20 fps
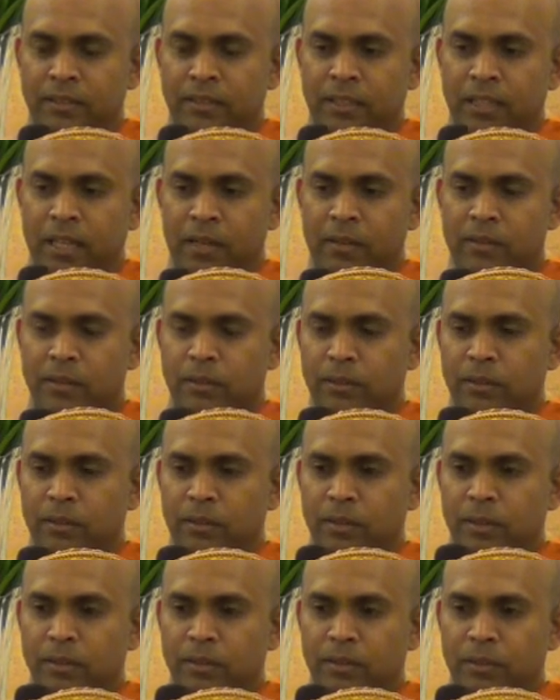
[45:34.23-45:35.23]
down
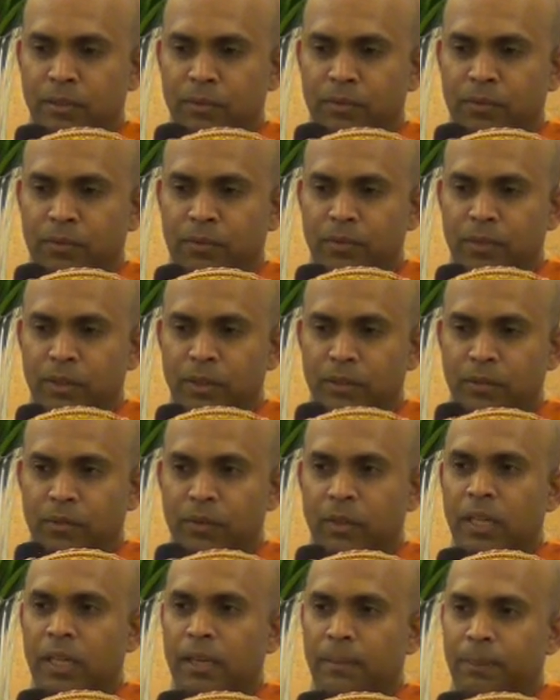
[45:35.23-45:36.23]
or
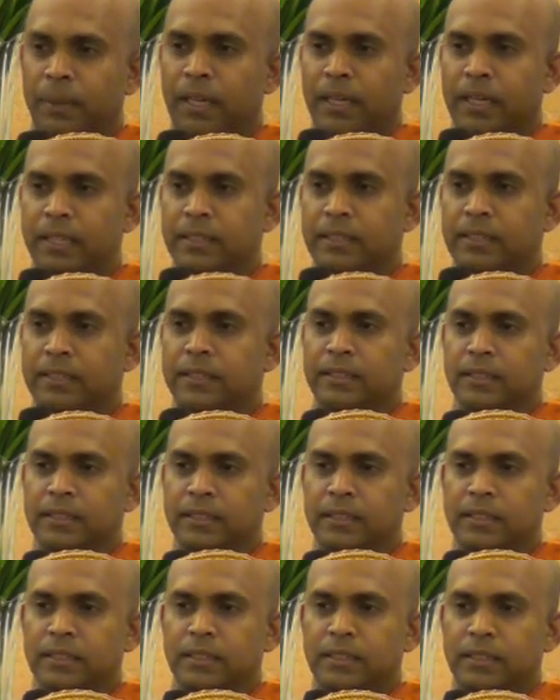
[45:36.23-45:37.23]
fall apart.
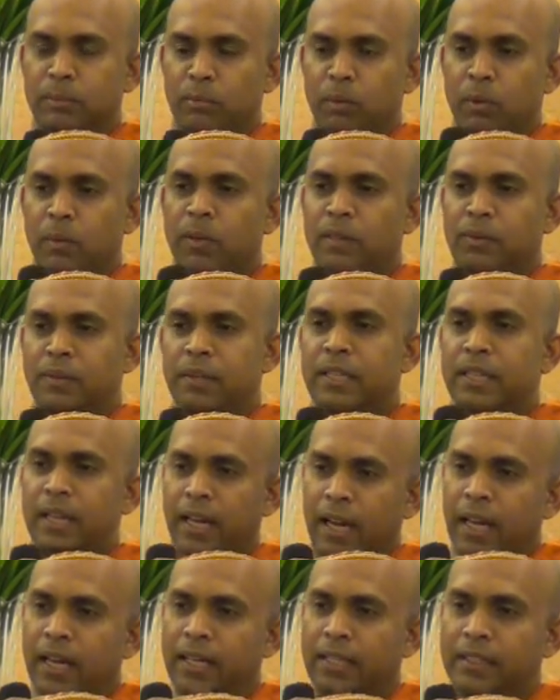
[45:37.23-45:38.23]
The moment we
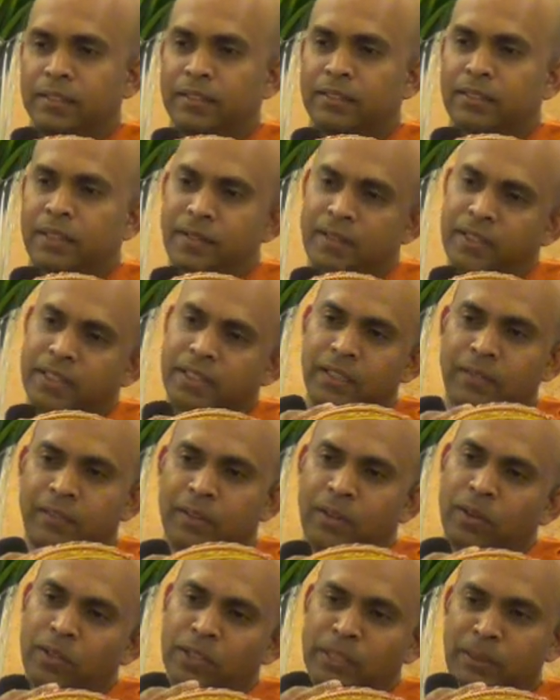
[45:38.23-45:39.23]
die, everything
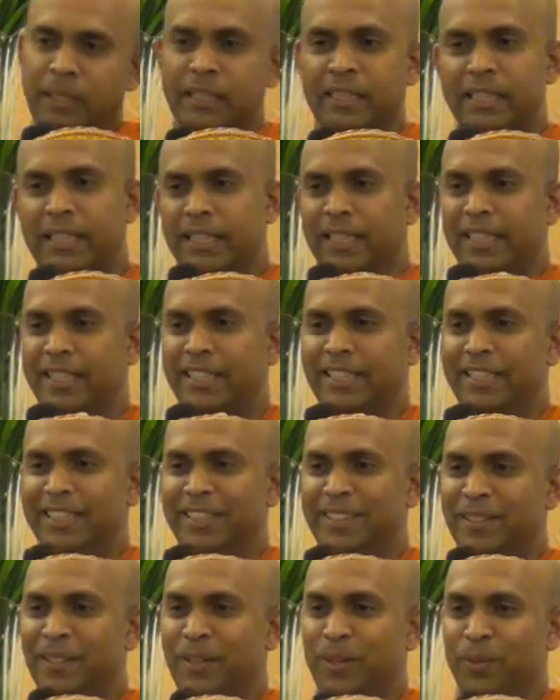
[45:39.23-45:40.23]
will
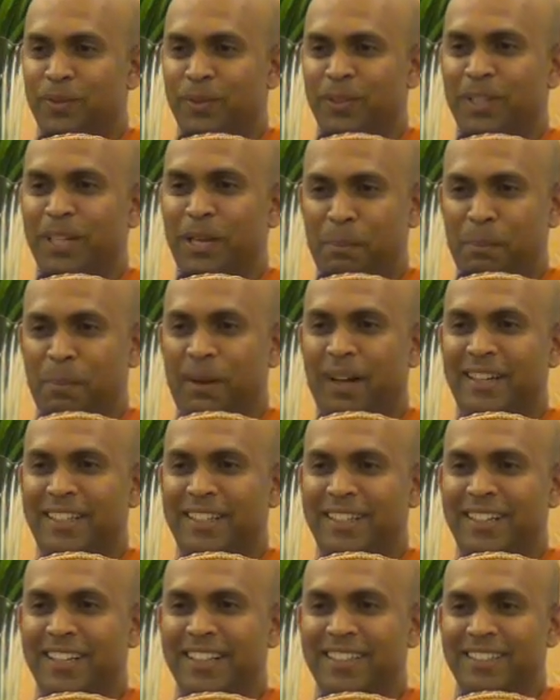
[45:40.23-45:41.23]
automatically fall
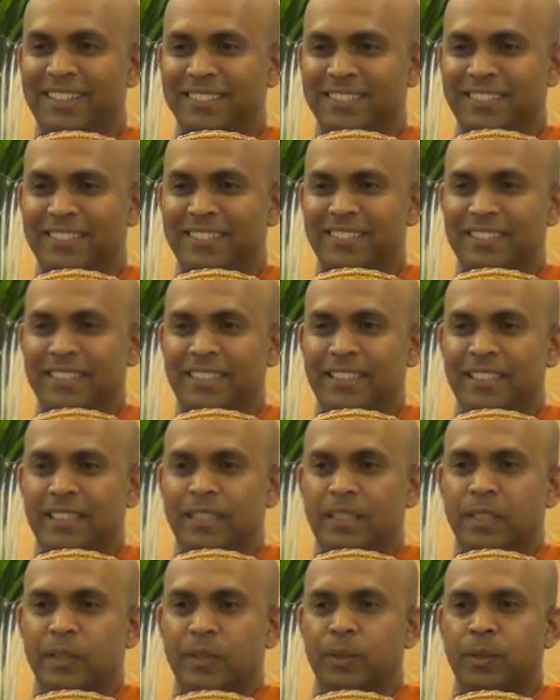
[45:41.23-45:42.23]
apart, right?
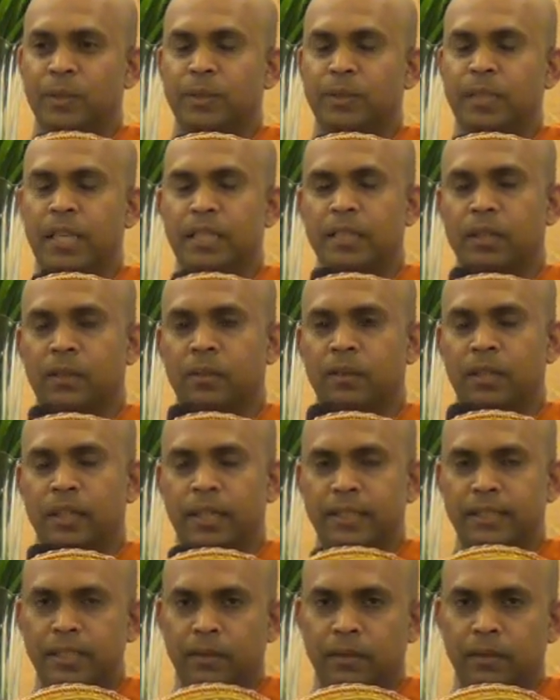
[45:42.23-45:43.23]
So that's a good
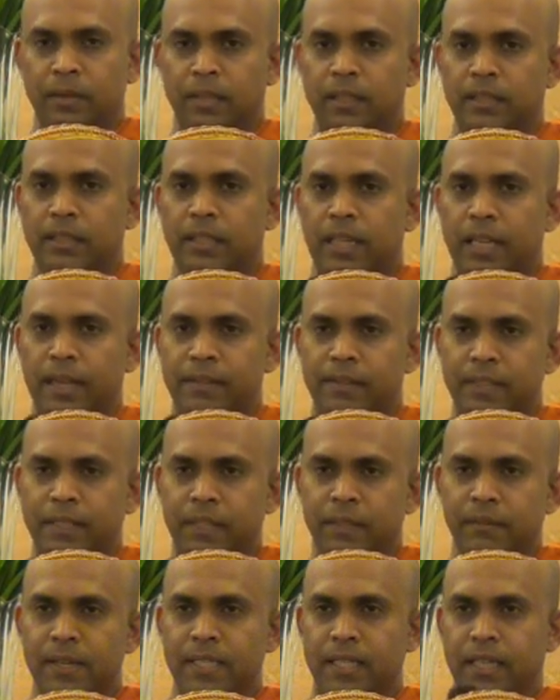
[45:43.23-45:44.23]
lesson to learn, that
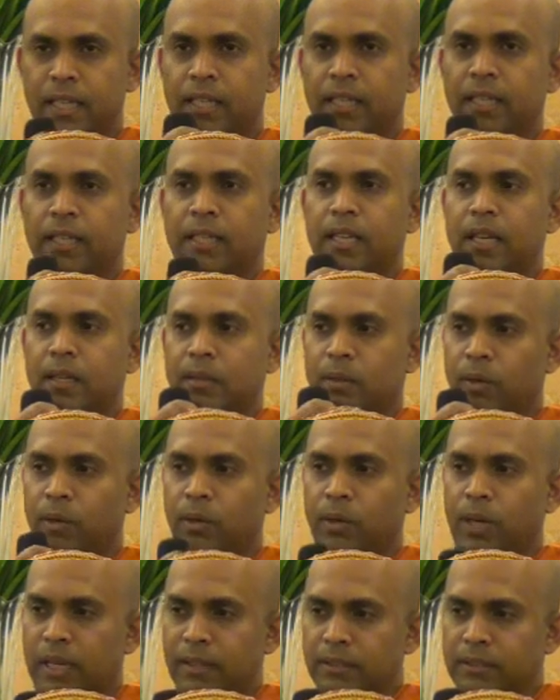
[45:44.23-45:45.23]
everything we take in has to
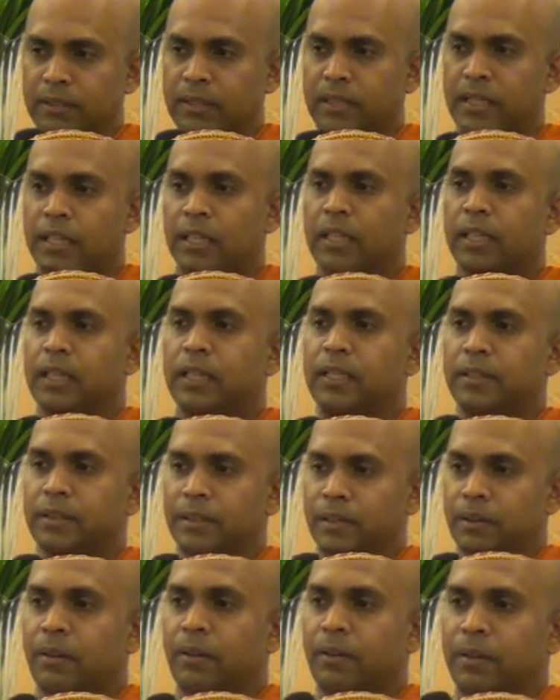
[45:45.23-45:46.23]
go out.
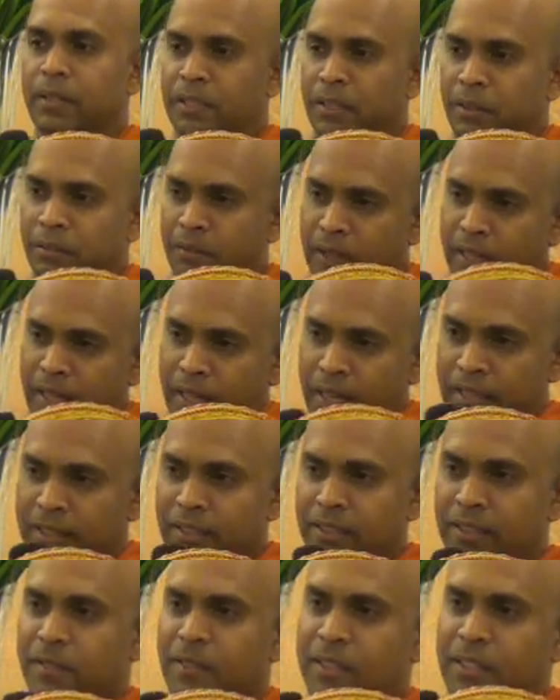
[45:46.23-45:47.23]
So everything we
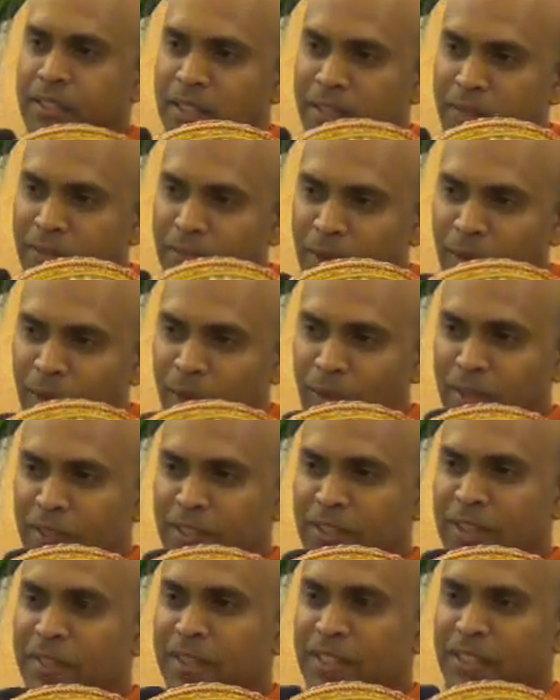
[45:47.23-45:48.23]
gather, everything we
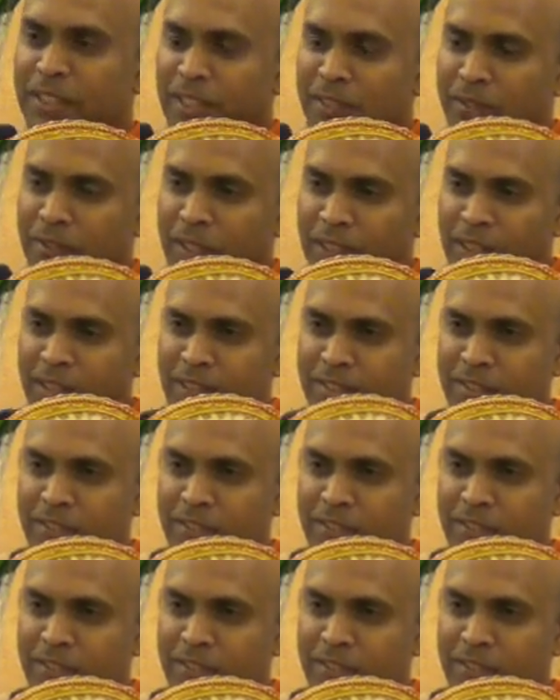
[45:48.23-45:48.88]
own, everything we